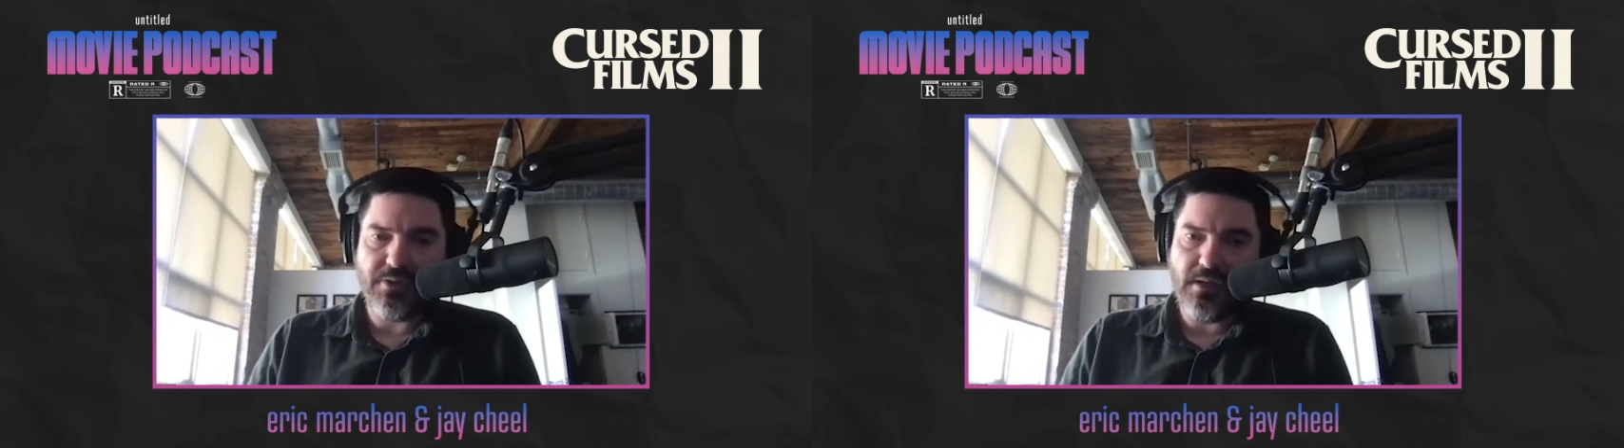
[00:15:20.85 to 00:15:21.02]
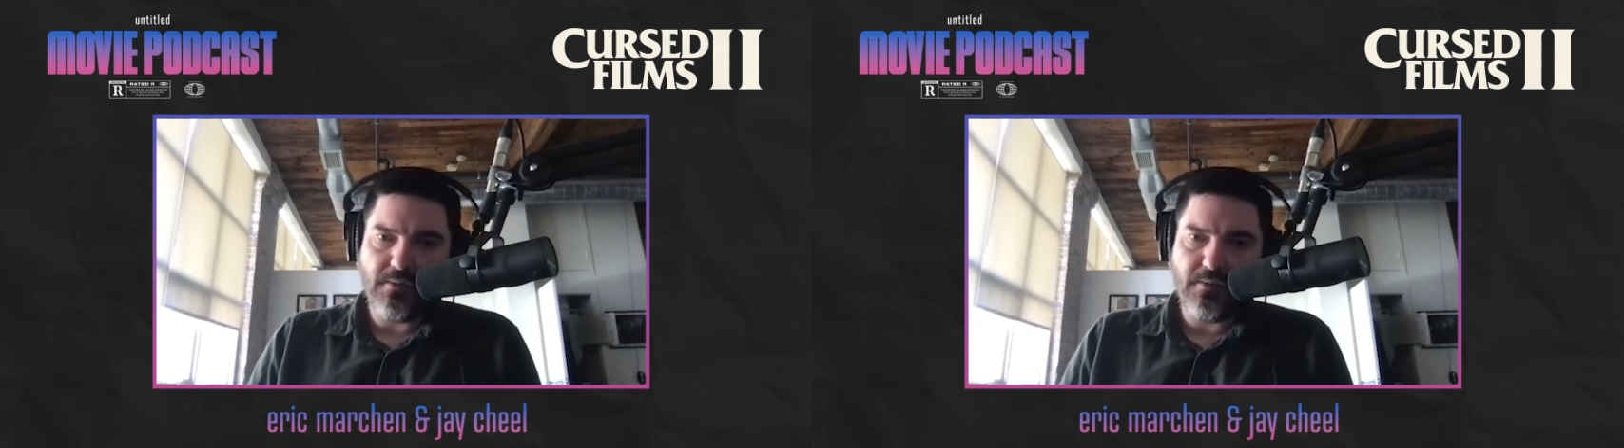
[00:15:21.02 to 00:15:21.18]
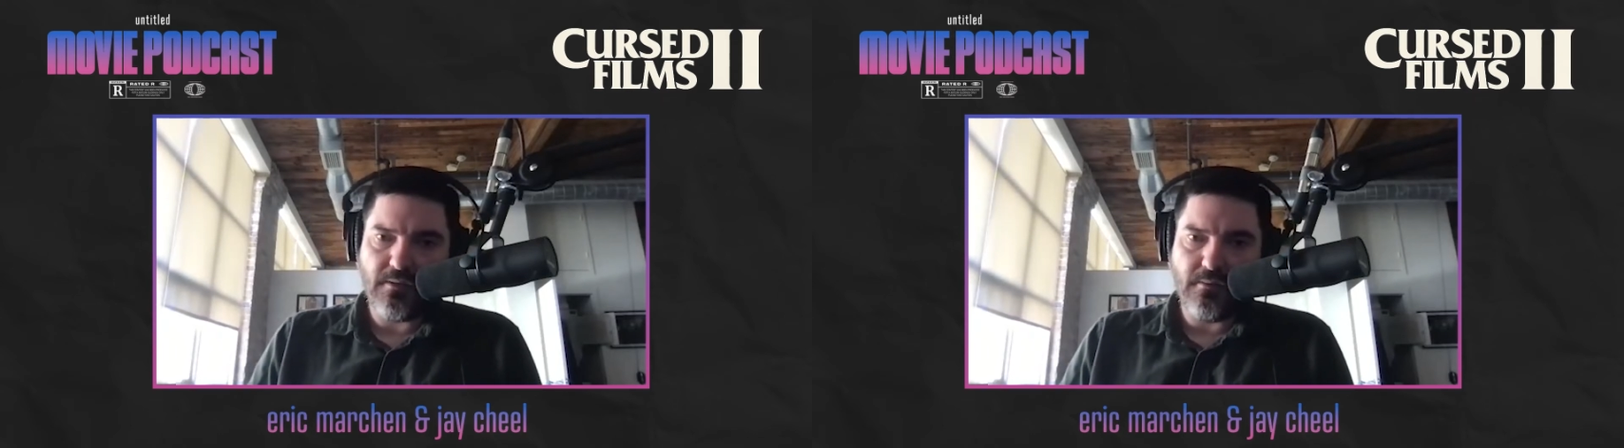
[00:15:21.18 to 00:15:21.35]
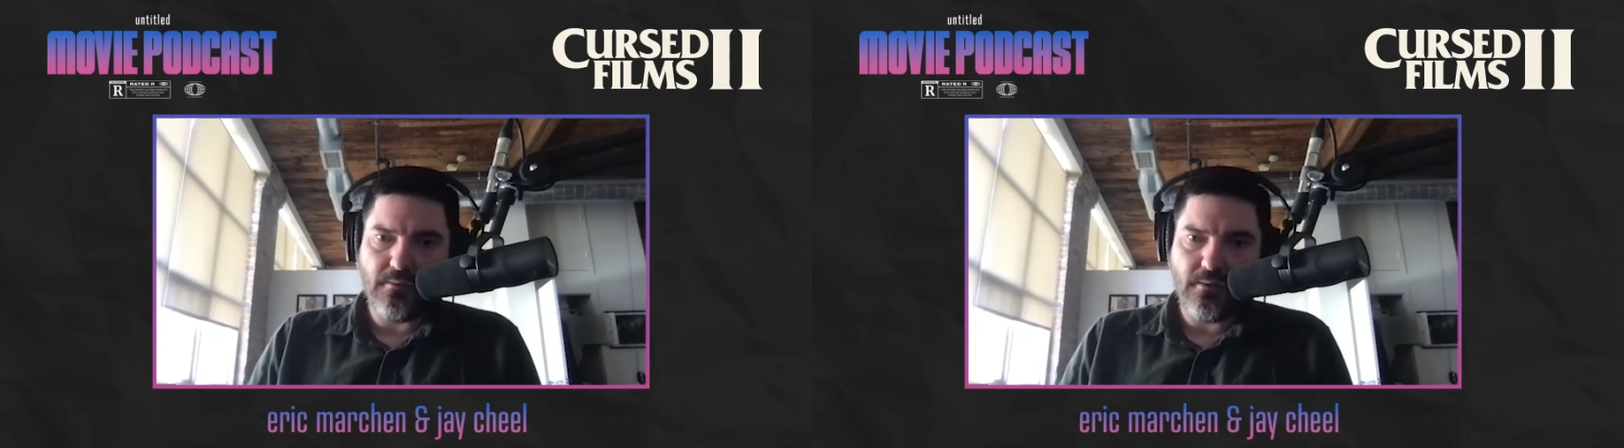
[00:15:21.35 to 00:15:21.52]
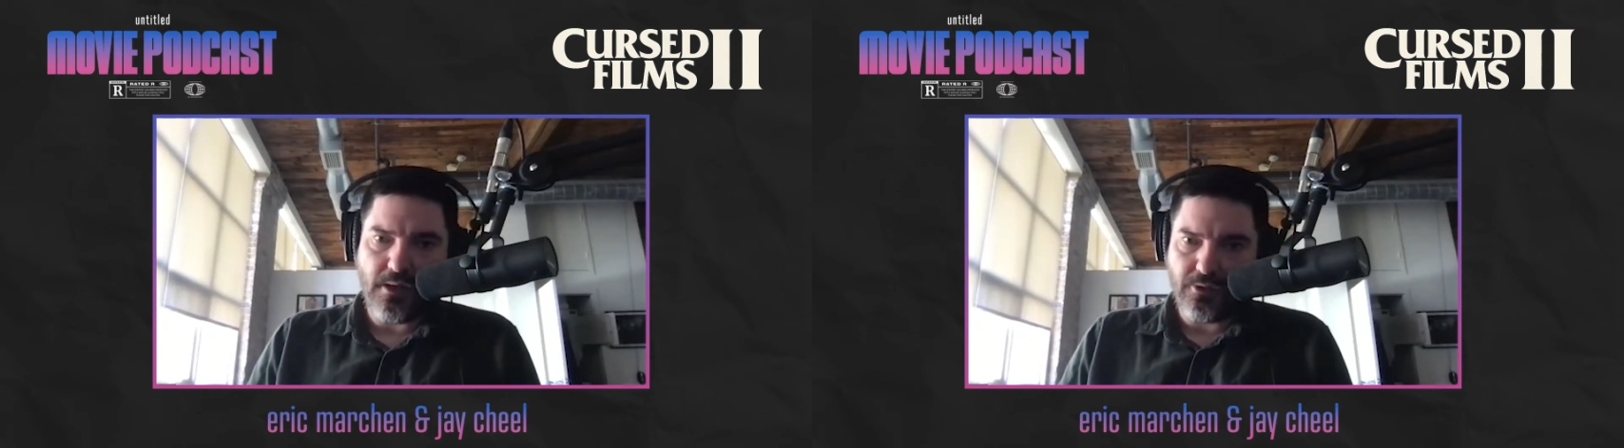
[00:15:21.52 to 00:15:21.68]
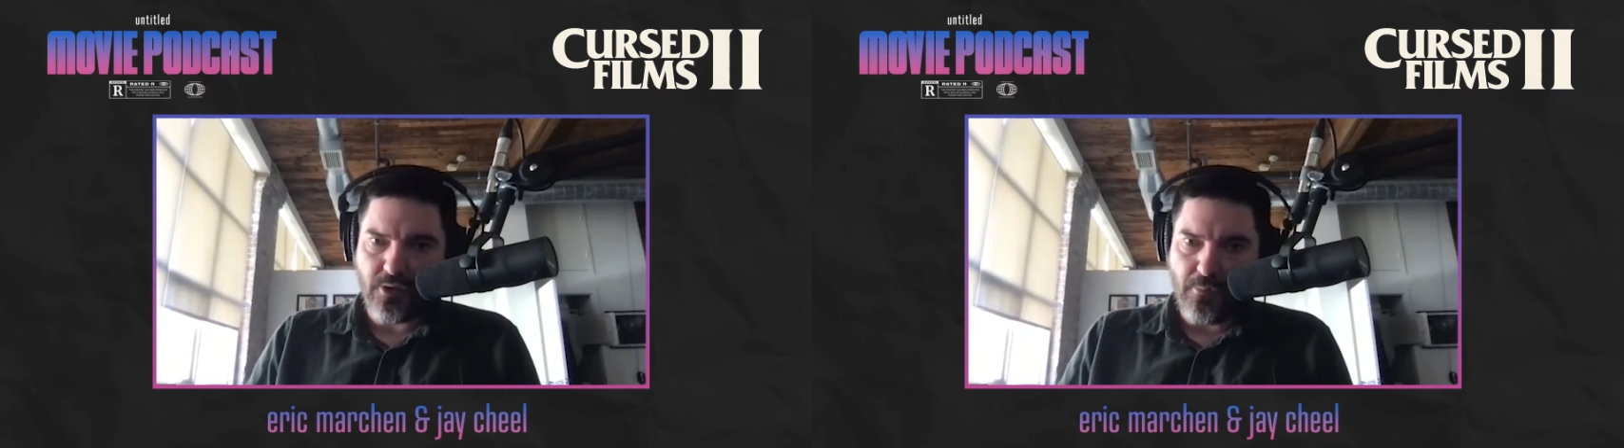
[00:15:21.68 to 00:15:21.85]
season
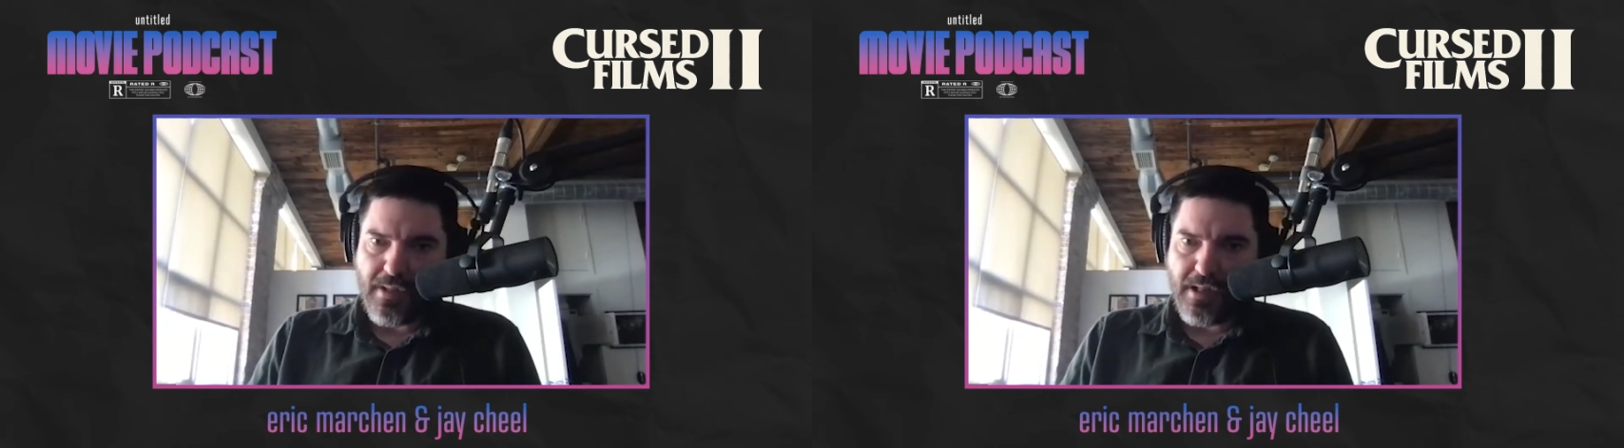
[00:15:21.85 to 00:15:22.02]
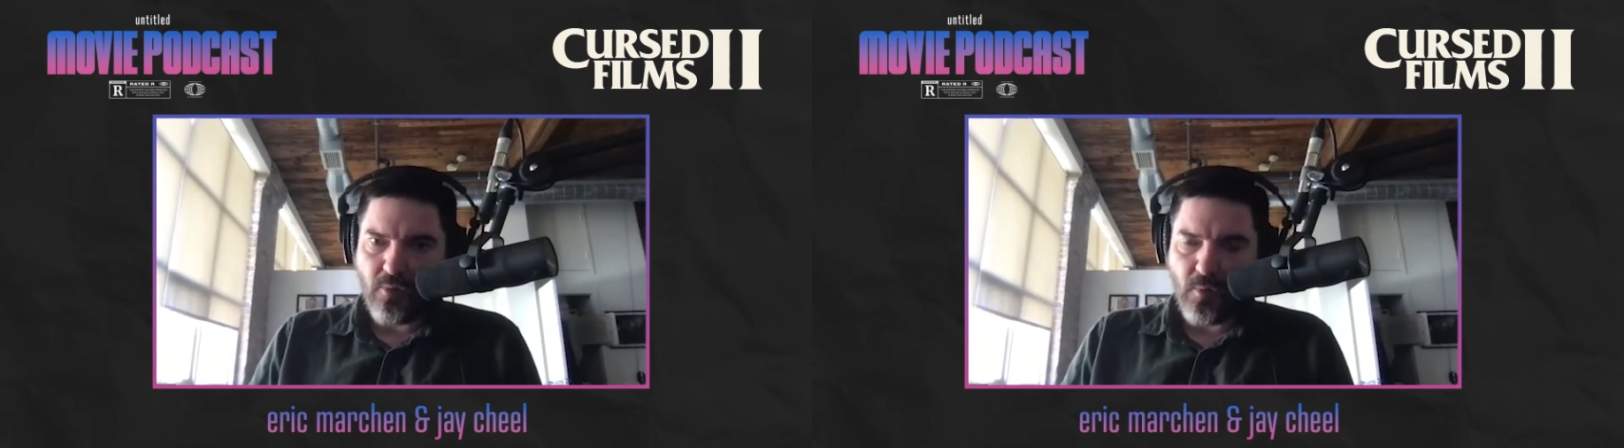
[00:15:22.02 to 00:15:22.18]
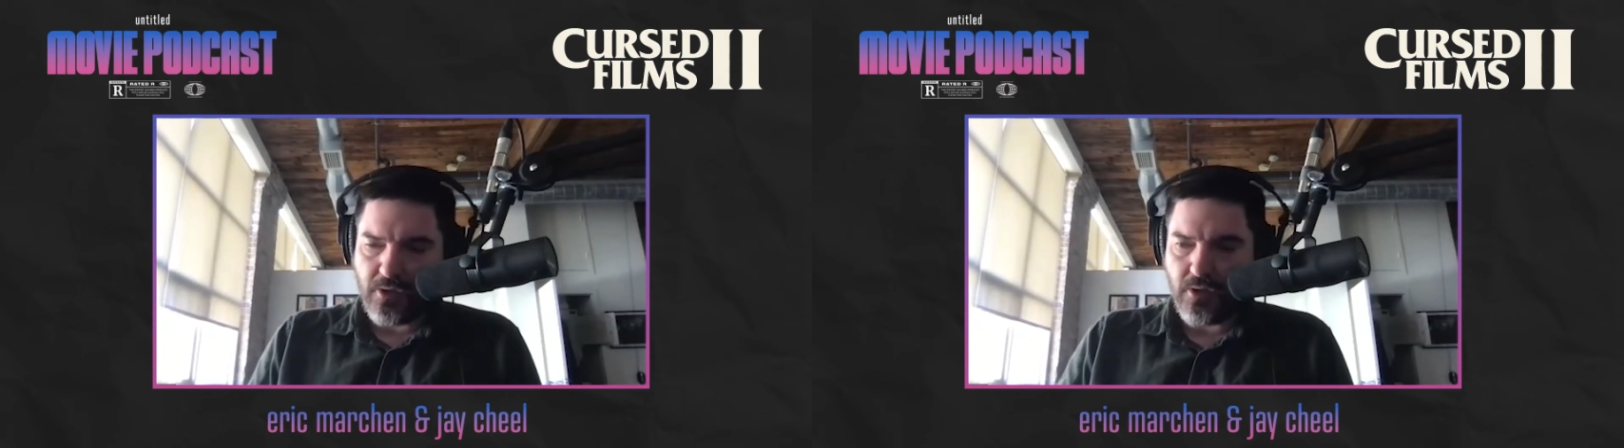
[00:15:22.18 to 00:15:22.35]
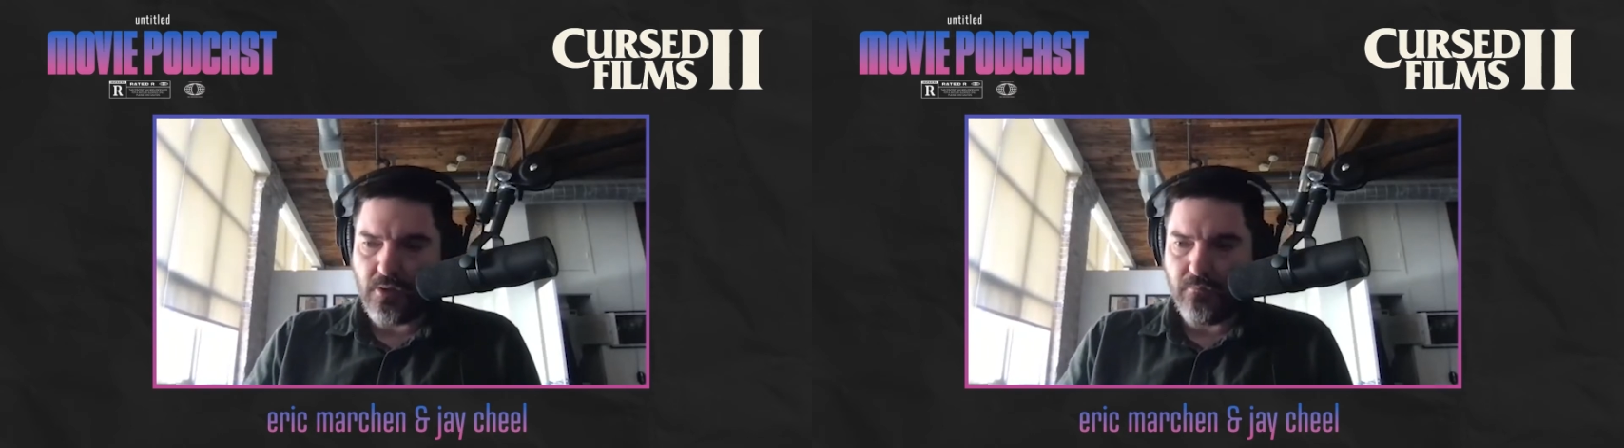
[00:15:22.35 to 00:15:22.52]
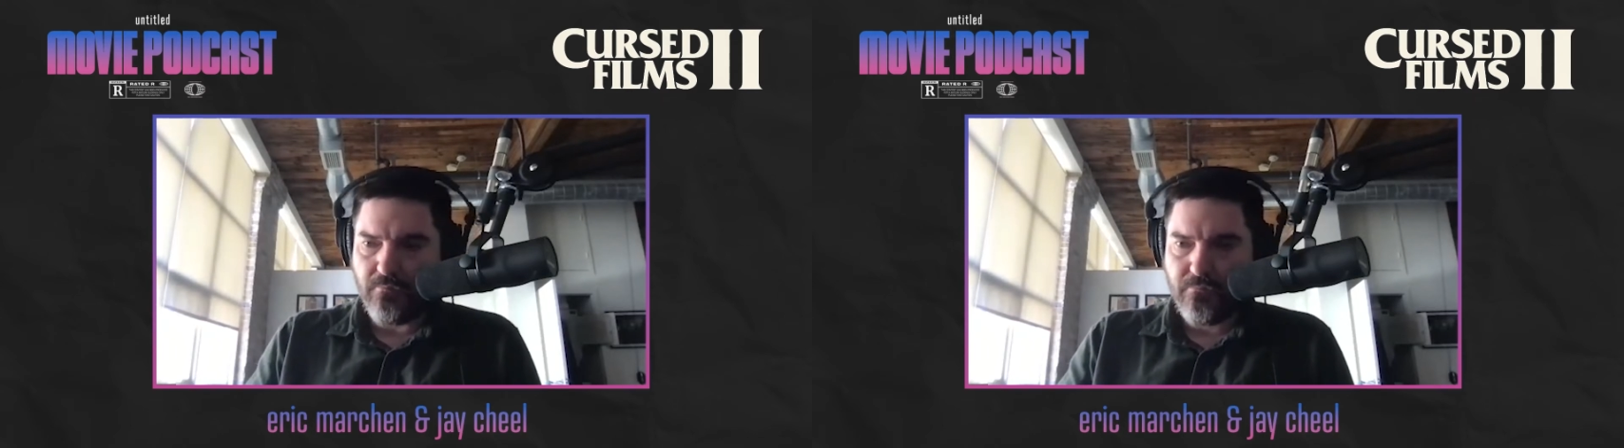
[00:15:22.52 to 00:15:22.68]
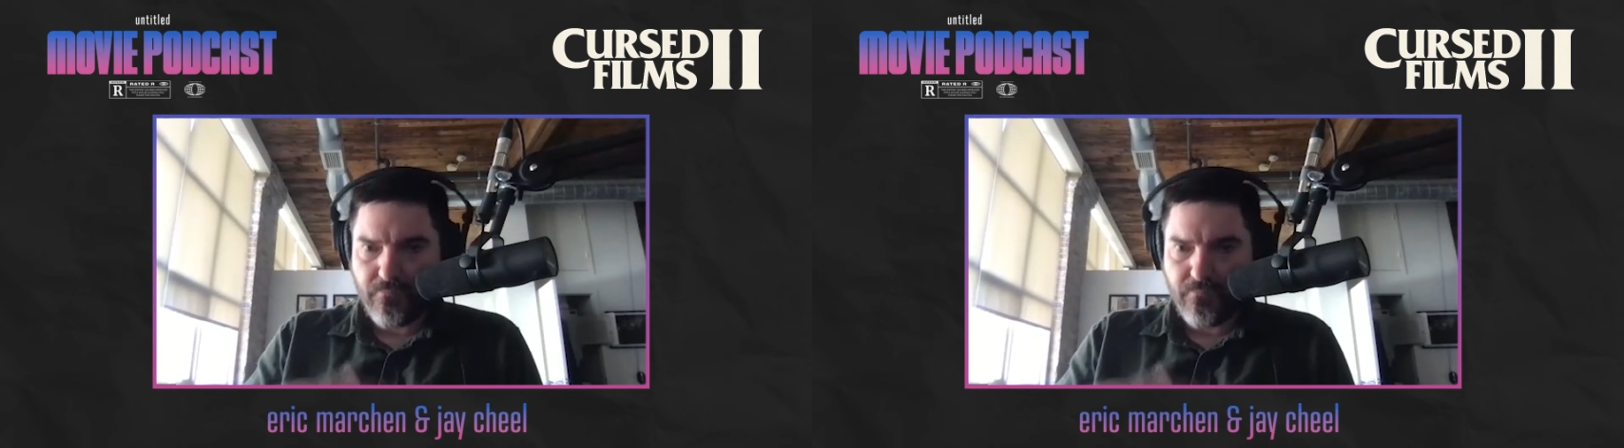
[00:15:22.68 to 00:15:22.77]
under our belt, we could